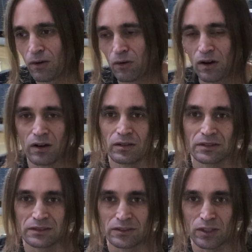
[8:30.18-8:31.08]
or
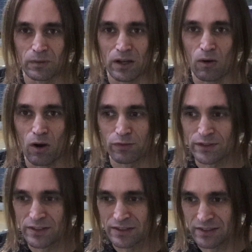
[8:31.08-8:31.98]
determining how
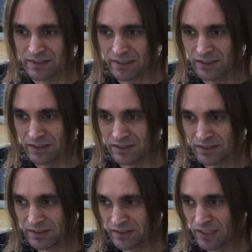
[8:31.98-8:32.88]
often the signal is